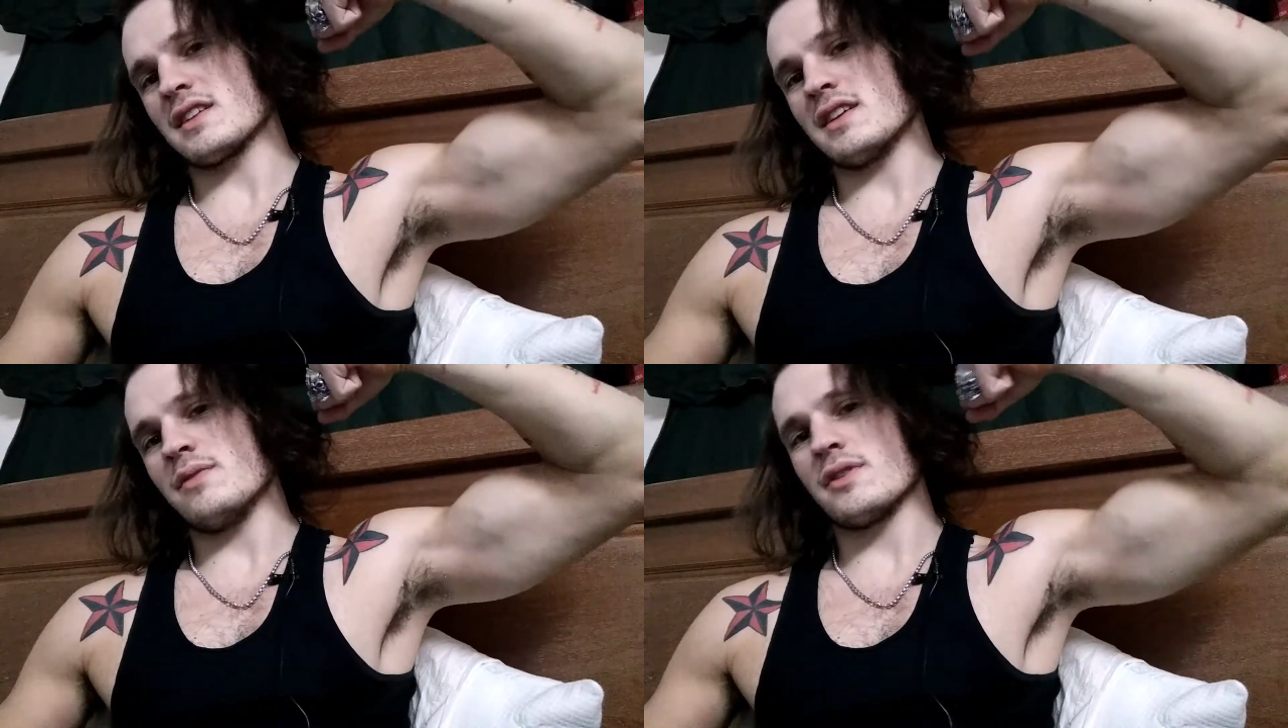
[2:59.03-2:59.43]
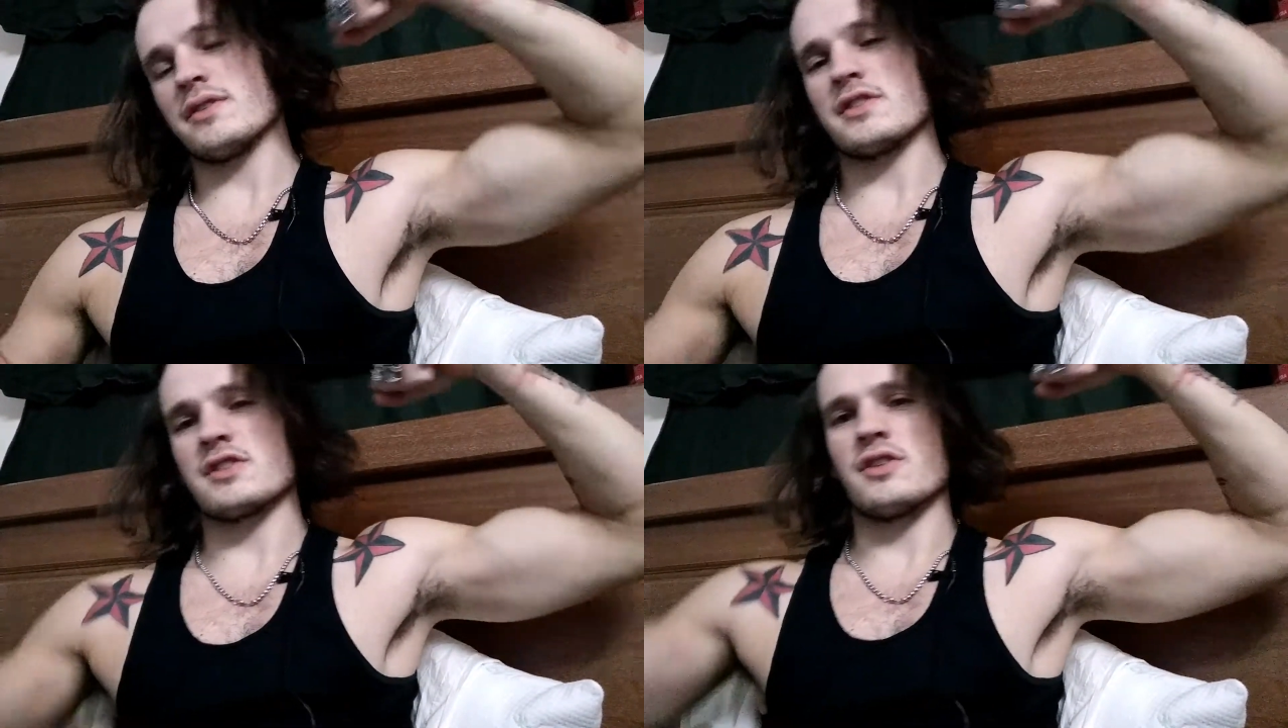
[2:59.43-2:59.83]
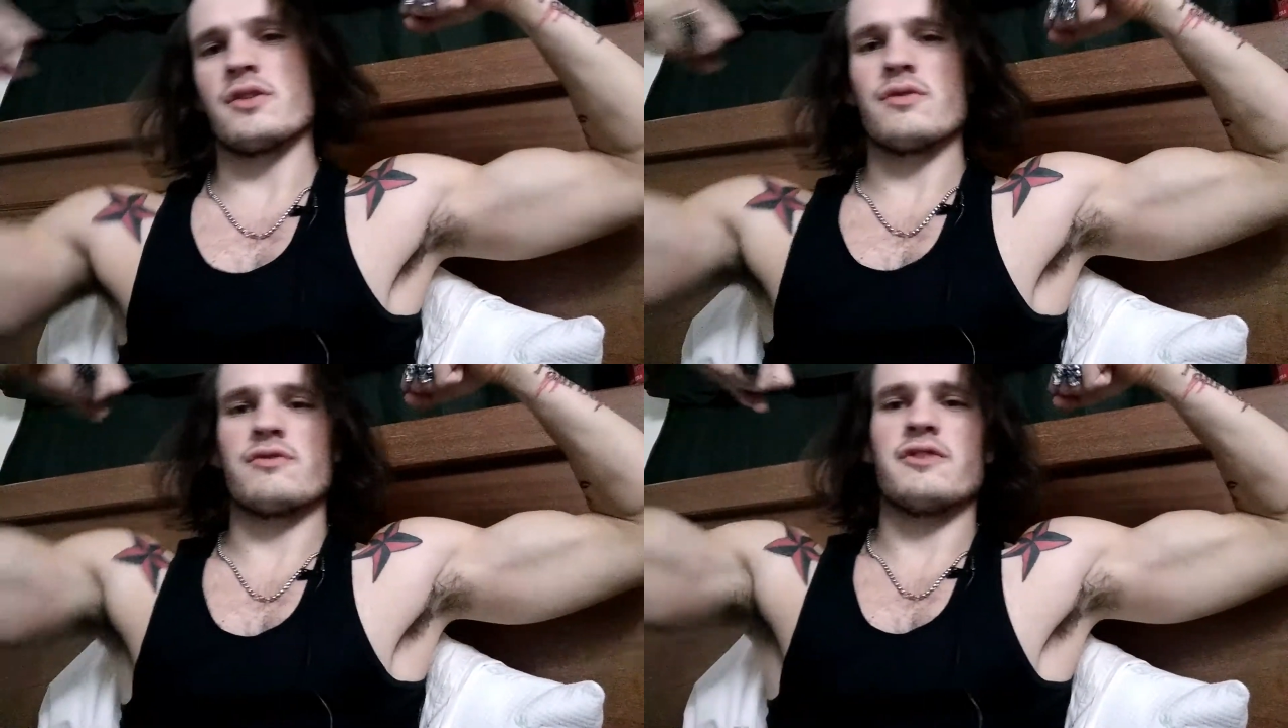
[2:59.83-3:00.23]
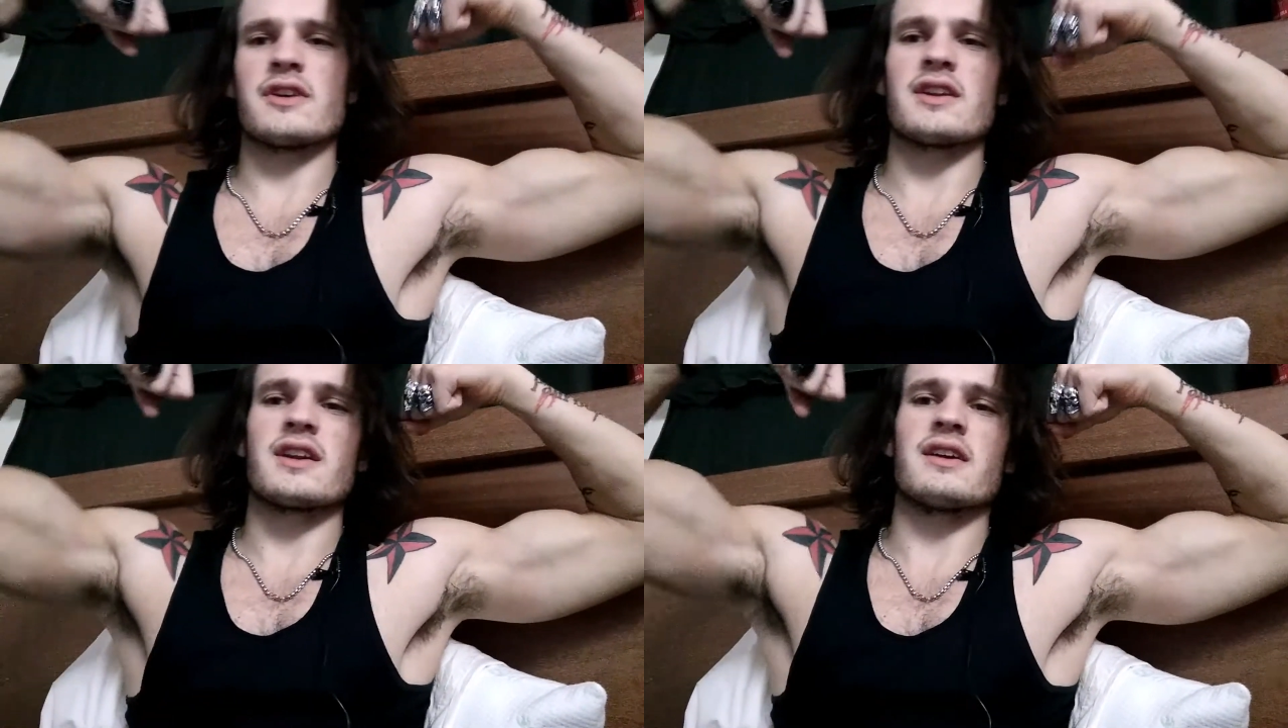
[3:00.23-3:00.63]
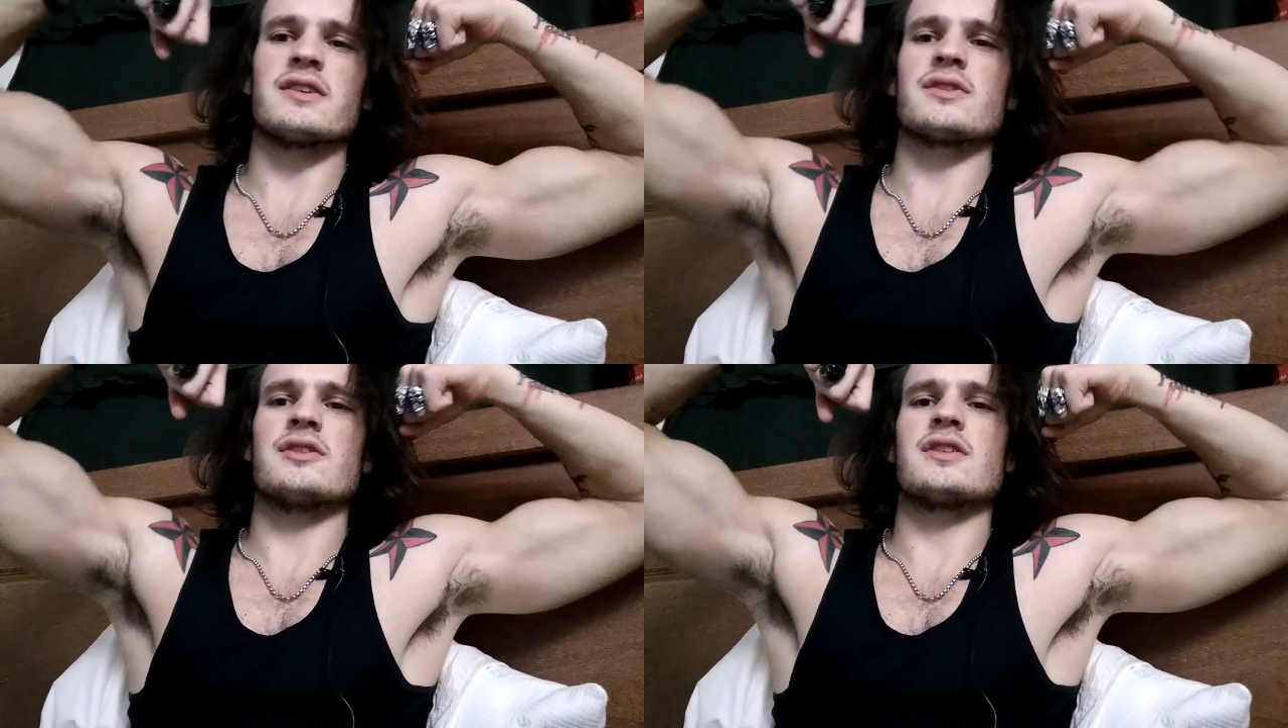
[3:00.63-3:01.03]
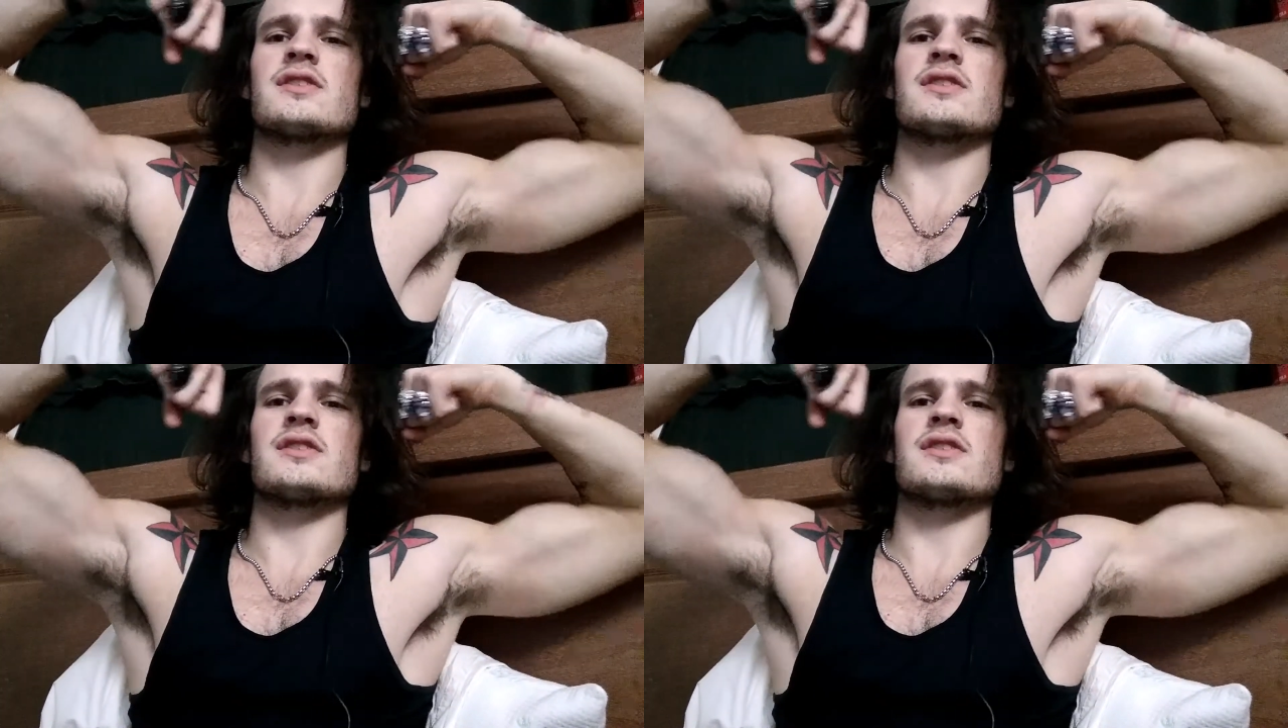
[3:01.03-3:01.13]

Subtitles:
even on this low fucking calorie